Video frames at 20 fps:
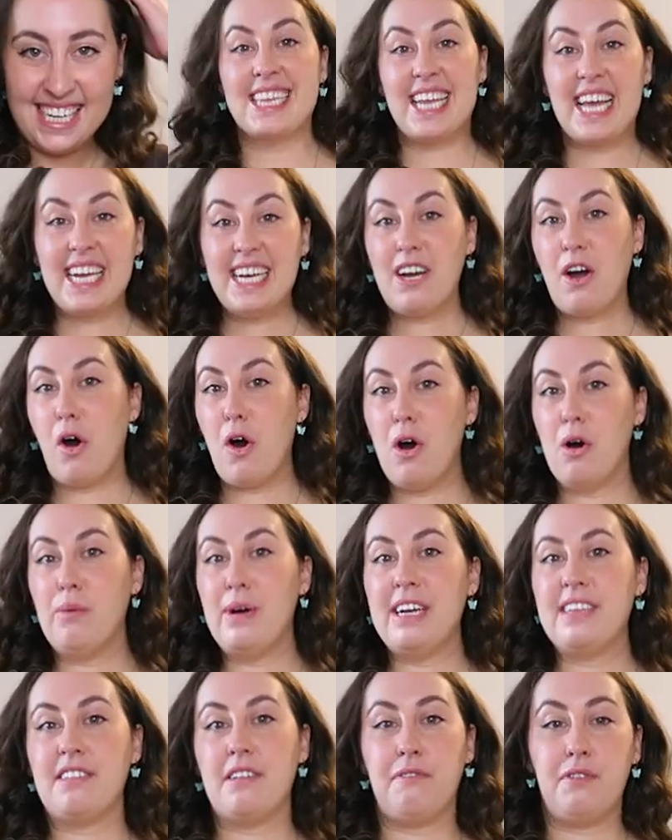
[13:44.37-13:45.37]
Like
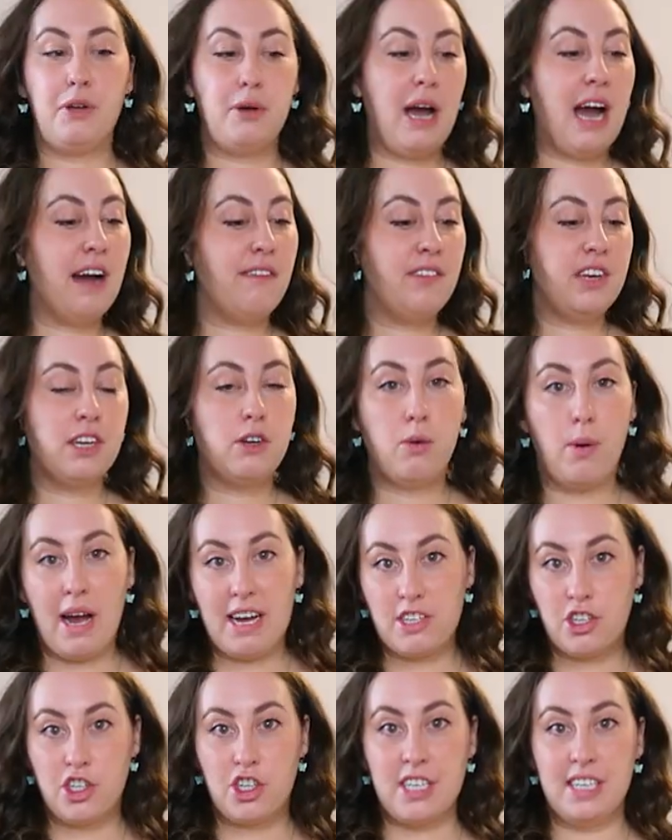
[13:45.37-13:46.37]
always, if you have any
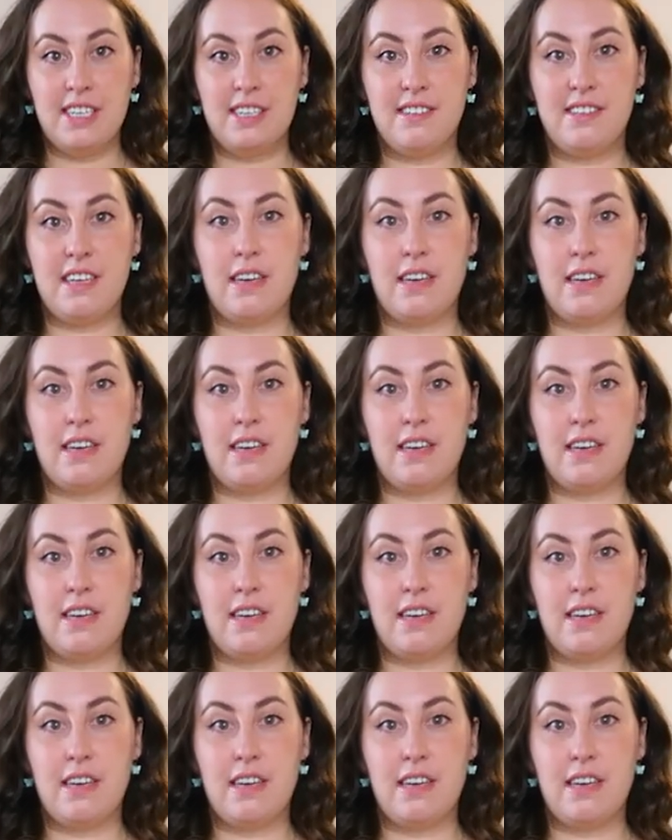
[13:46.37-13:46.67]
questions,